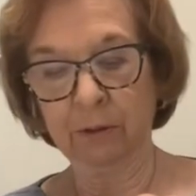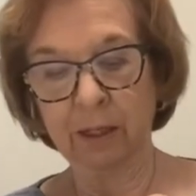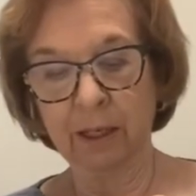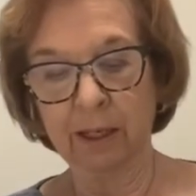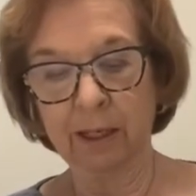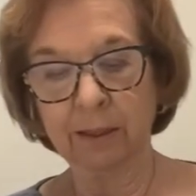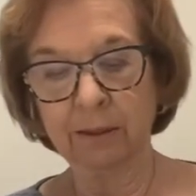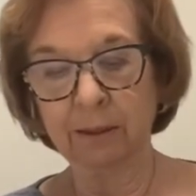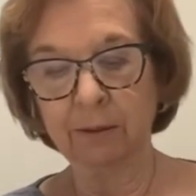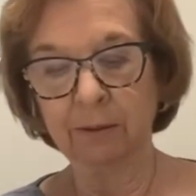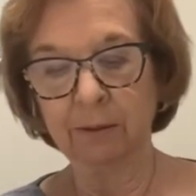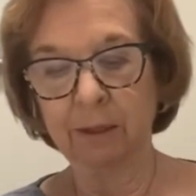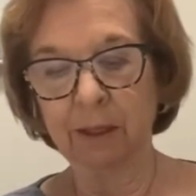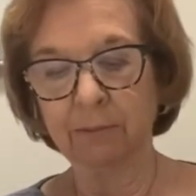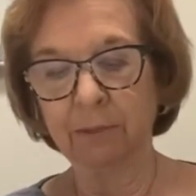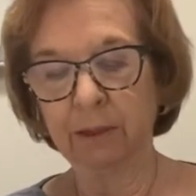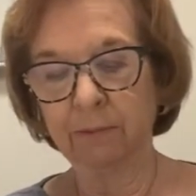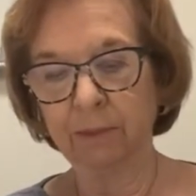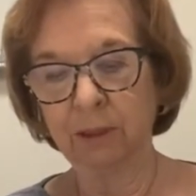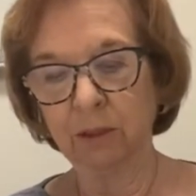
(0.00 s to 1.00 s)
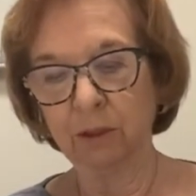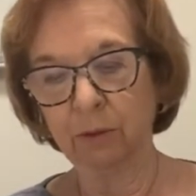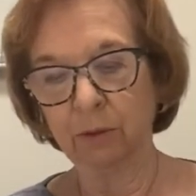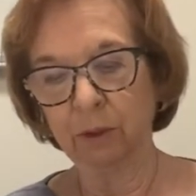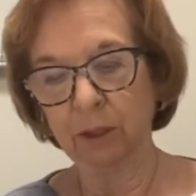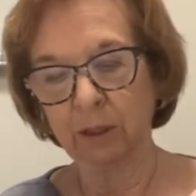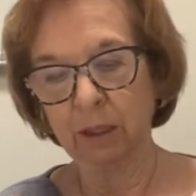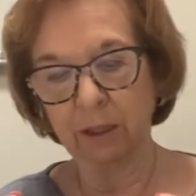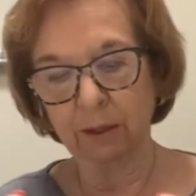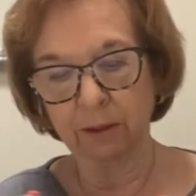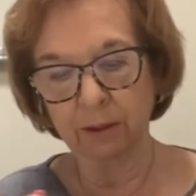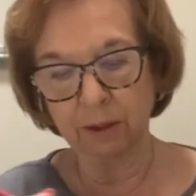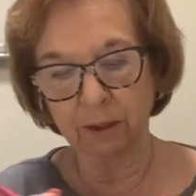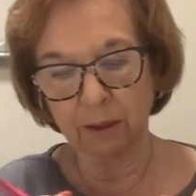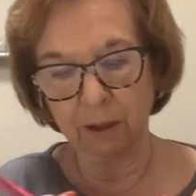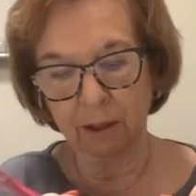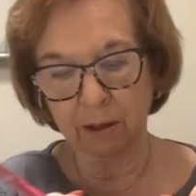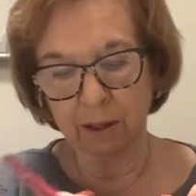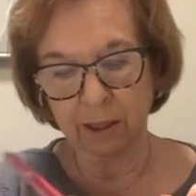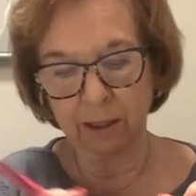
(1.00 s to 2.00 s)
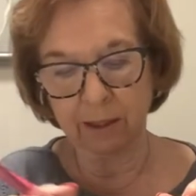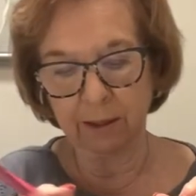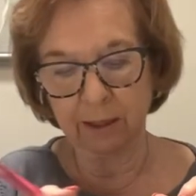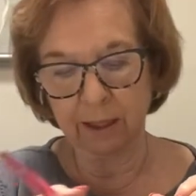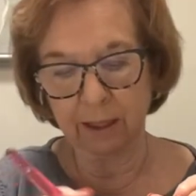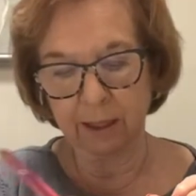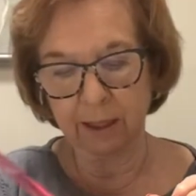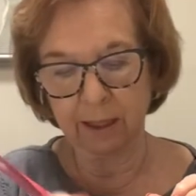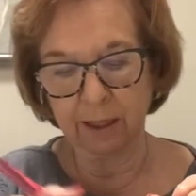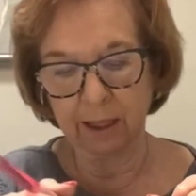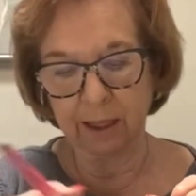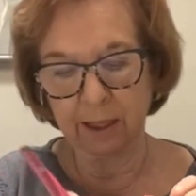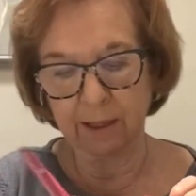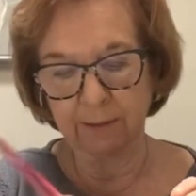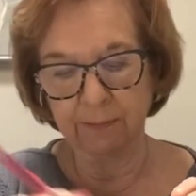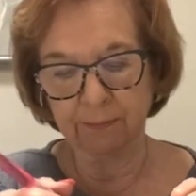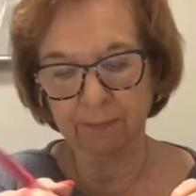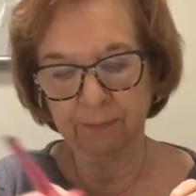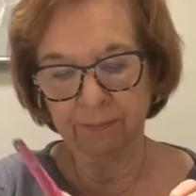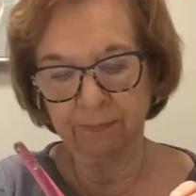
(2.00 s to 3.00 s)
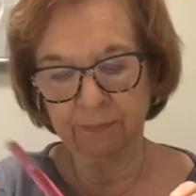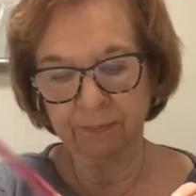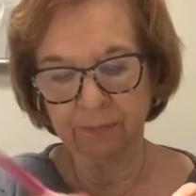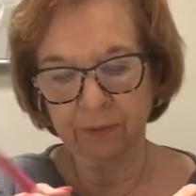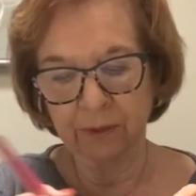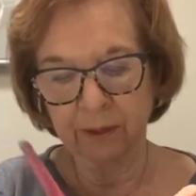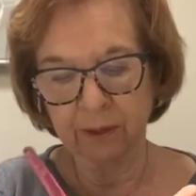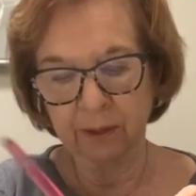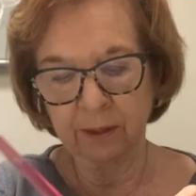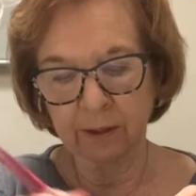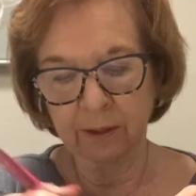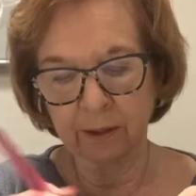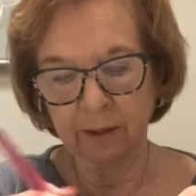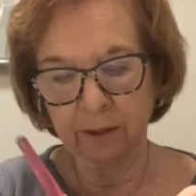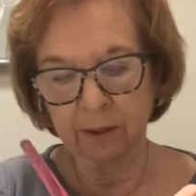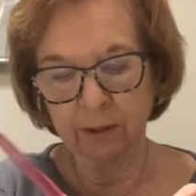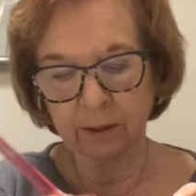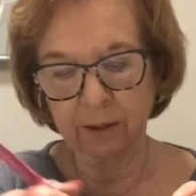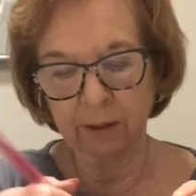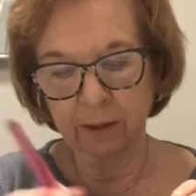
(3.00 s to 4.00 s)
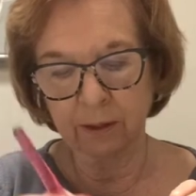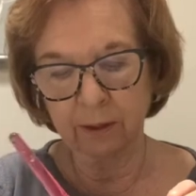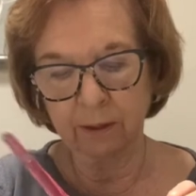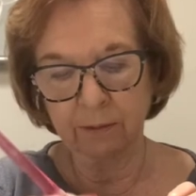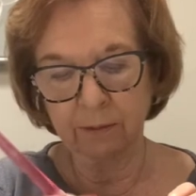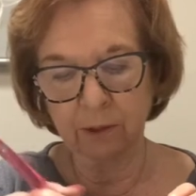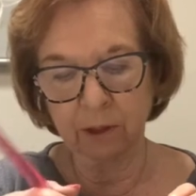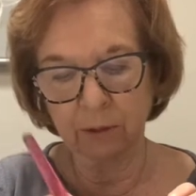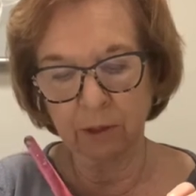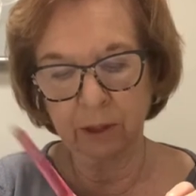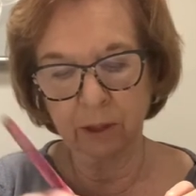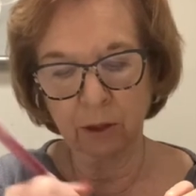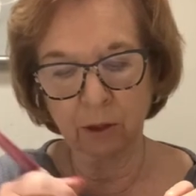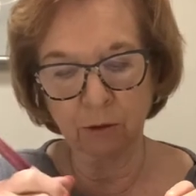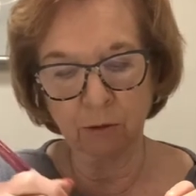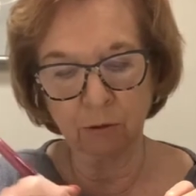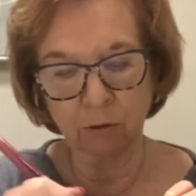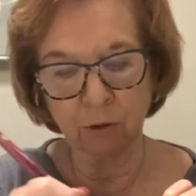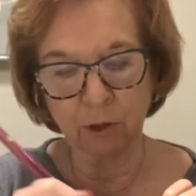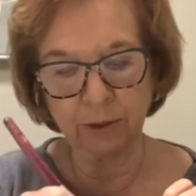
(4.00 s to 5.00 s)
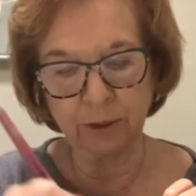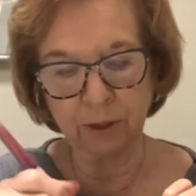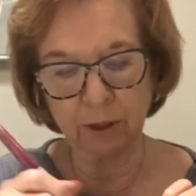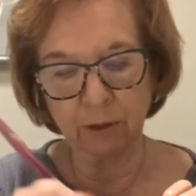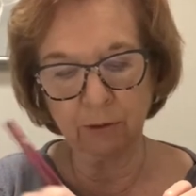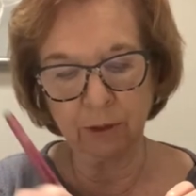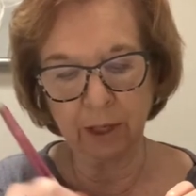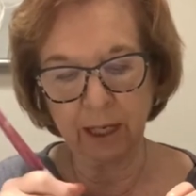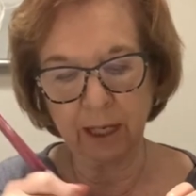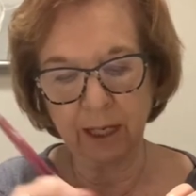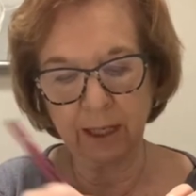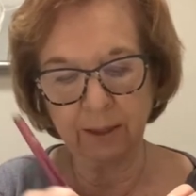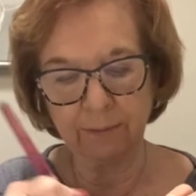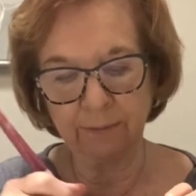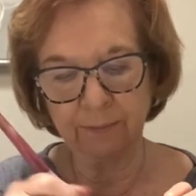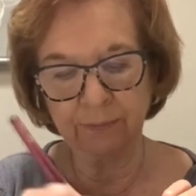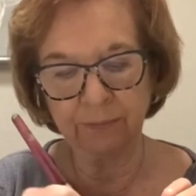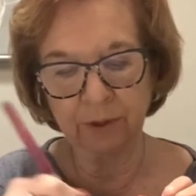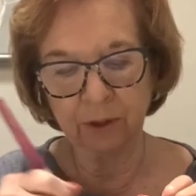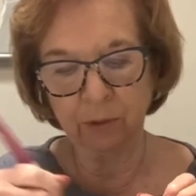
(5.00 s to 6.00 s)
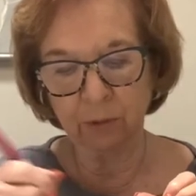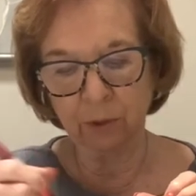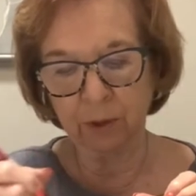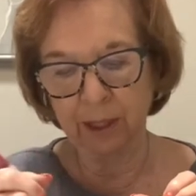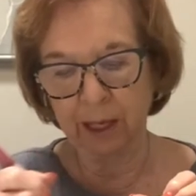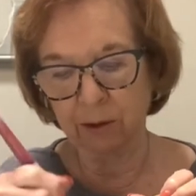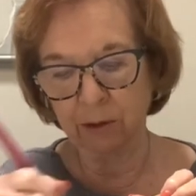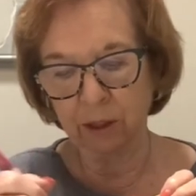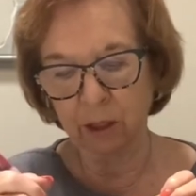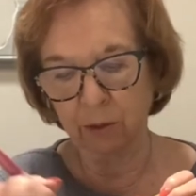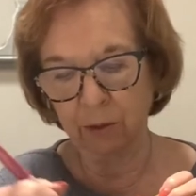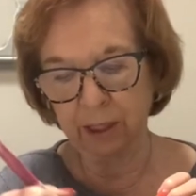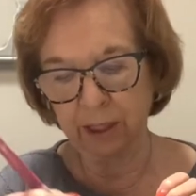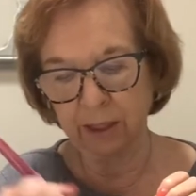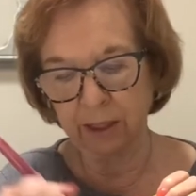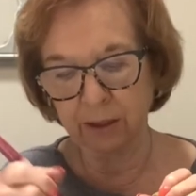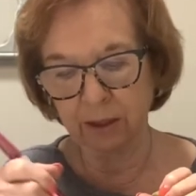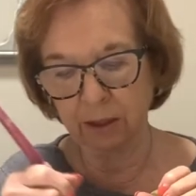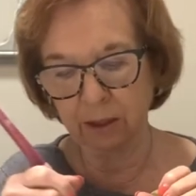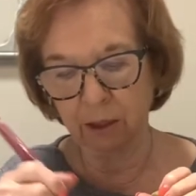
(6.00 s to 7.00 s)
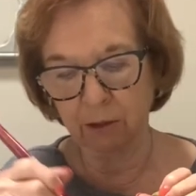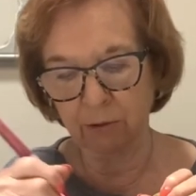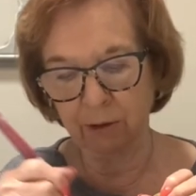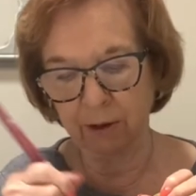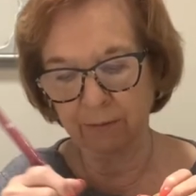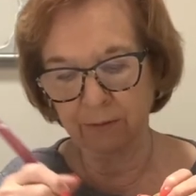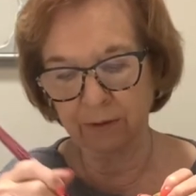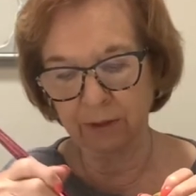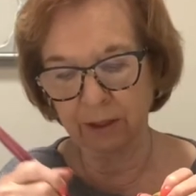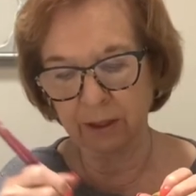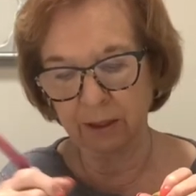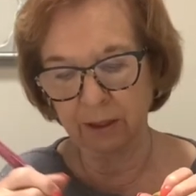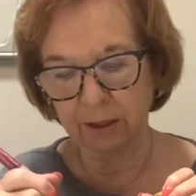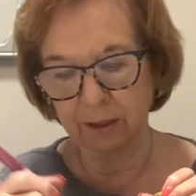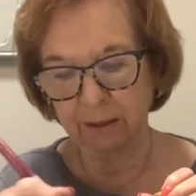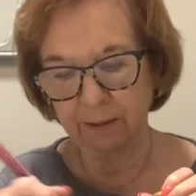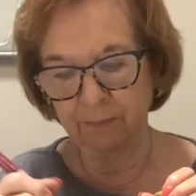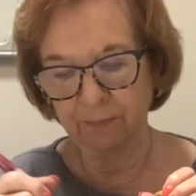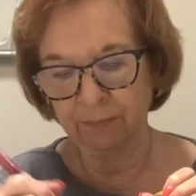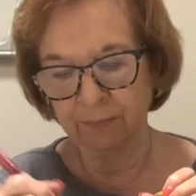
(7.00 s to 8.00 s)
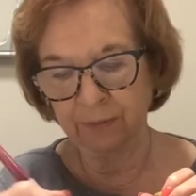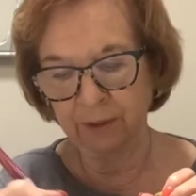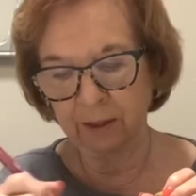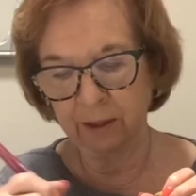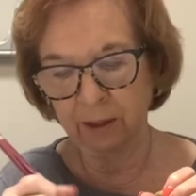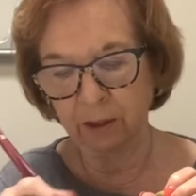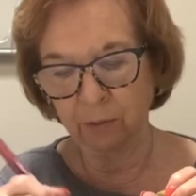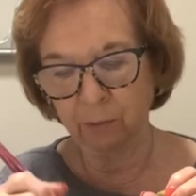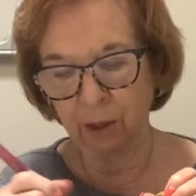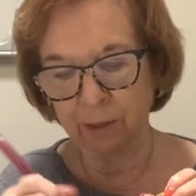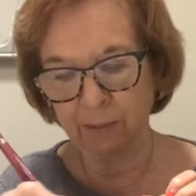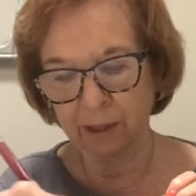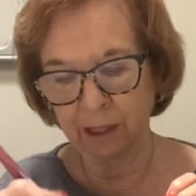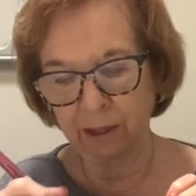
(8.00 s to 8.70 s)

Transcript: Okay, so now I'm going to be doing the other side, and again, I'm going across the grain without going into the crevices. That's where my